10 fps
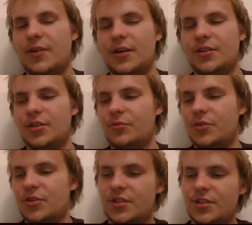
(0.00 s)
function,
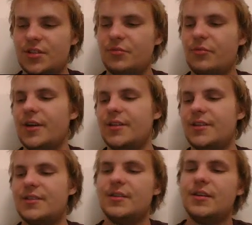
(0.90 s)
which is just
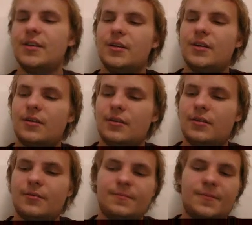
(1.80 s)
waits
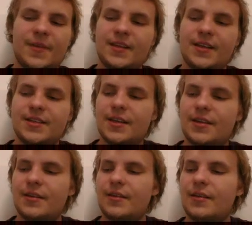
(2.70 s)
uh, a set
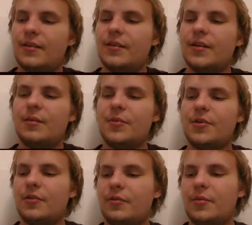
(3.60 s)

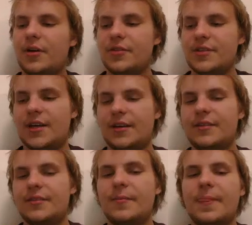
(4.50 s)
number of
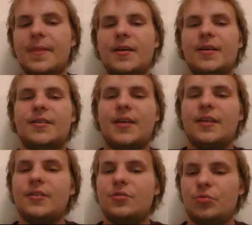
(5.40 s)
microseconds.
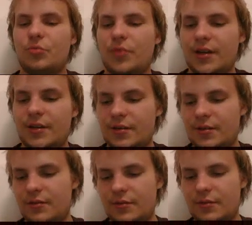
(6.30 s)
Tell it to wait
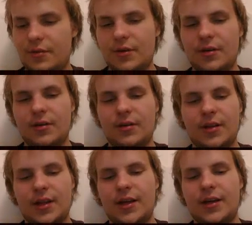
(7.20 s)

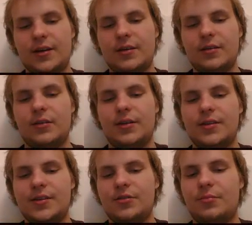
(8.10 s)
like
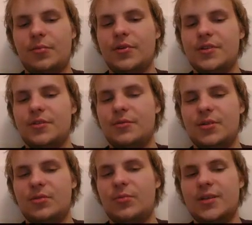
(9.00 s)

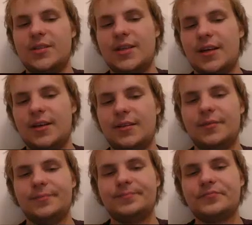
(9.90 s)
0.001 second,
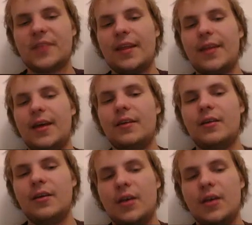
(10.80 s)
and then